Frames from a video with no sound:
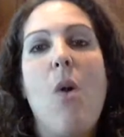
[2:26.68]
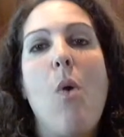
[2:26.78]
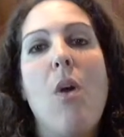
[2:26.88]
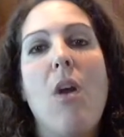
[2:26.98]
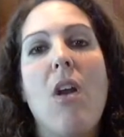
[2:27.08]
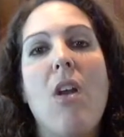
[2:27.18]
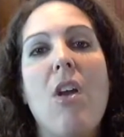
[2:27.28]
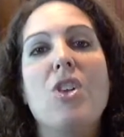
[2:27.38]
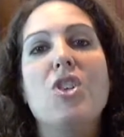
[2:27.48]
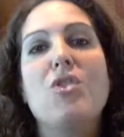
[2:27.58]
or
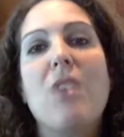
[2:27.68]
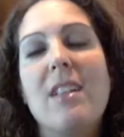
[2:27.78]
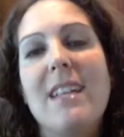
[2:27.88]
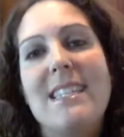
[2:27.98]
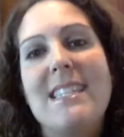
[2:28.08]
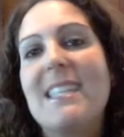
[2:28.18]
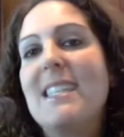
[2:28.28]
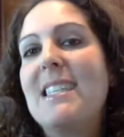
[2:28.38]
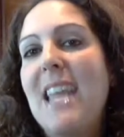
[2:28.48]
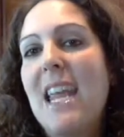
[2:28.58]
struggling to
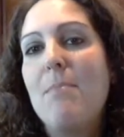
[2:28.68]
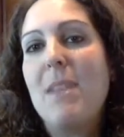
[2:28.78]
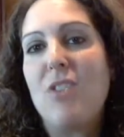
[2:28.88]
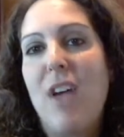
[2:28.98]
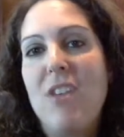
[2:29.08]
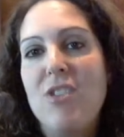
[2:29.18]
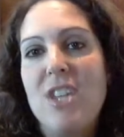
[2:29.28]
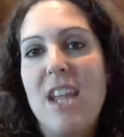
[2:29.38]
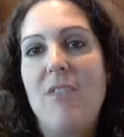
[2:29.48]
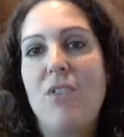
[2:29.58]
sustain mental
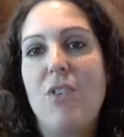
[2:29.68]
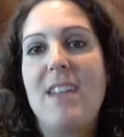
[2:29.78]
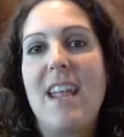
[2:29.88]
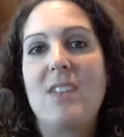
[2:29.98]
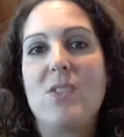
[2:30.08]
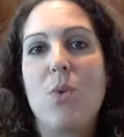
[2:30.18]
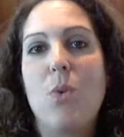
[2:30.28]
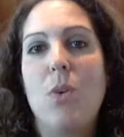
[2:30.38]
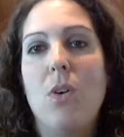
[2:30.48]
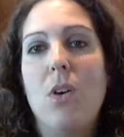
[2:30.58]
energy after a day at
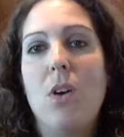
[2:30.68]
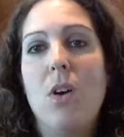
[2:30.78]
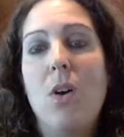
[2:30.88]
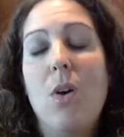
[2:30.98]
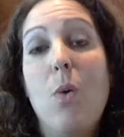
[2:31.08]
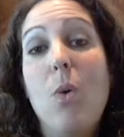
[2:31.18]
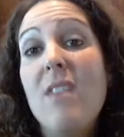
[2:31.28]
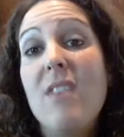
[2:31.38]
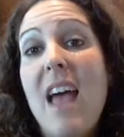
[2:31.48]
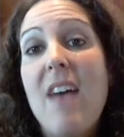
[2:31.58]
school, or
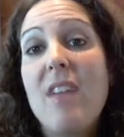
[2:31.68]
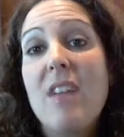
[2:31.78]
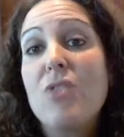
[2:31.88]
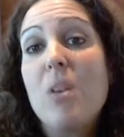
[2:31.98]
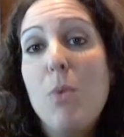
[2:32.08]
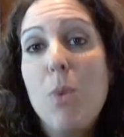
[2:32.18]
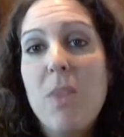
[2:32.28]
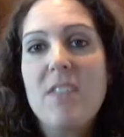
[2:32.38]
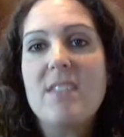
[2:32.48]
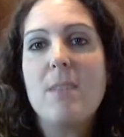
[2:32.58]
even having trouble
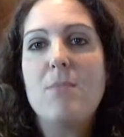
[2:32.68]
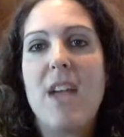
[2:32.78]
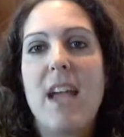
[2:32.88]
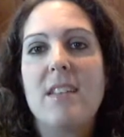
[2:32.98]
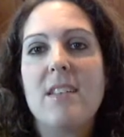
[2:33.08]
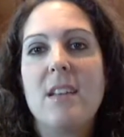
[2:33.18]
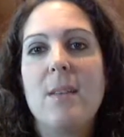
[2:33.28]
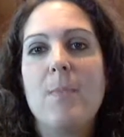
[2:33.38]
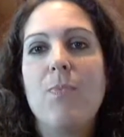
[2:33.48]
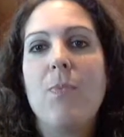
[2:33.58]
with the subject,
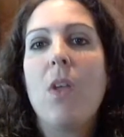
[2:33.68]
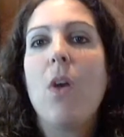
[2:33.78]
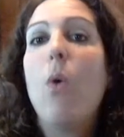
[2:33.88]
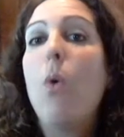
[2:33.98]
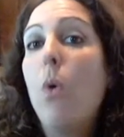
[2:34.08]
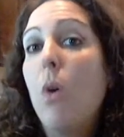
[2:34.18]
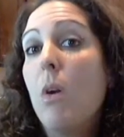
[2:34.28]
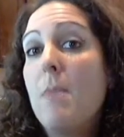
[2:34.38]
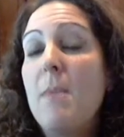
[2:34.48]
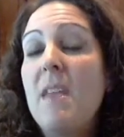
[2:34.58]

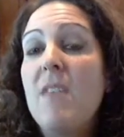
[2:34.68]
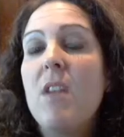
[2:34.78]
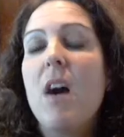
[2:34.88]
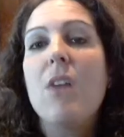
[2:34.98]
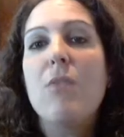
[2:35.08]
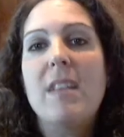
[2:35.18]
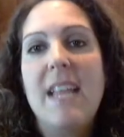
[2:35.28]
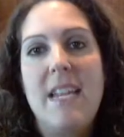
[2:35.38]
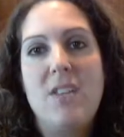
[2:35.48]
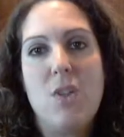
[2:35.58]
or maybe even
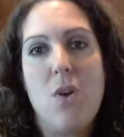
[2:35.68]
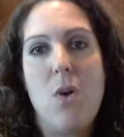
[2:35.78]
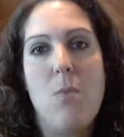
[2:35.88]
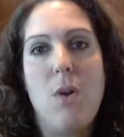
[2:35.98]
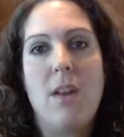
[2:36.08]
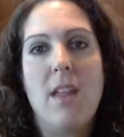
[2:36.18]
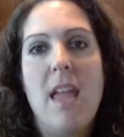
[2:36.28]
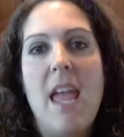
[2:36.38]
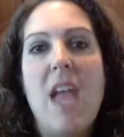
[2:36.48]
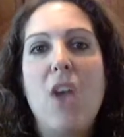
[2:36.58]
unrelated to the homework.
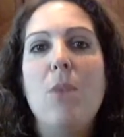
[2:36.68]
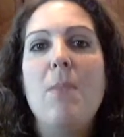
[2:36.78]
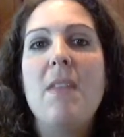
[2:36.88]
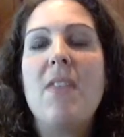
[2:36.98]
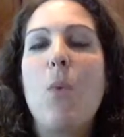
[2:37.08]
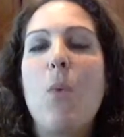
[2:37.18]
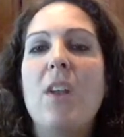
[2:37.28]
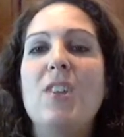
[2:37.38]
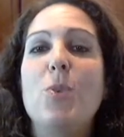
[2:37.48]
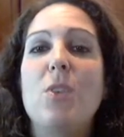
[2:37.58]
It could be that they
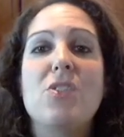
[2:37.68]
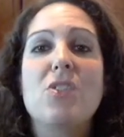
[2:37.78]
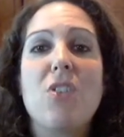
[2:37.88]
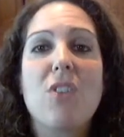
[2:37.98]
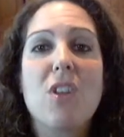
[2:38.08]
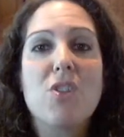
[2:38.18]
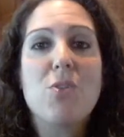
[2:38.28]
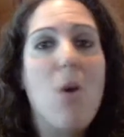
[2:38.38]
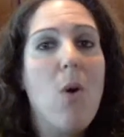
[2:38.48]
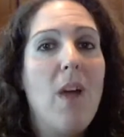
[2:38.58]
wanted to assert
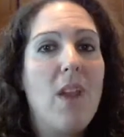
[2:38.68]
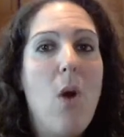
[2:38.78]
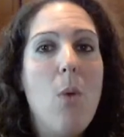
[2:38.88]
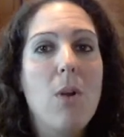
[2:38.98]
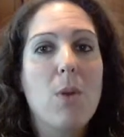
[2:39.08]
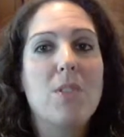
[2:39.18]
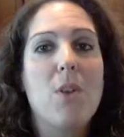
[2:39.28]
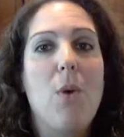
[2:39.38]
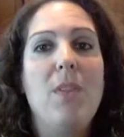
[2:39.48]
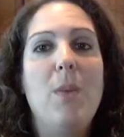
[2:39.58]
control and homework was
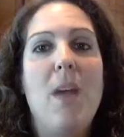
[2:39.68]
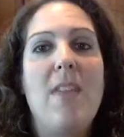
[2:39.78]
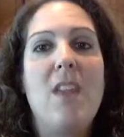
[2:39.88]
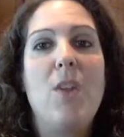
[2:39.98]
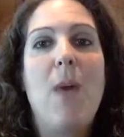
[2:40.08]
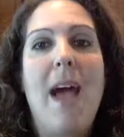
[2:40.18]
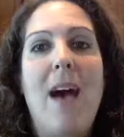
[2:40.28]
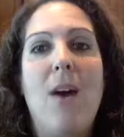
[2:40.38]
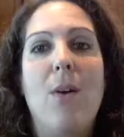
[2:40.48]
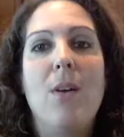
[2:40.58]
the only way they knew
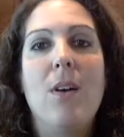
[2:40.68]
how.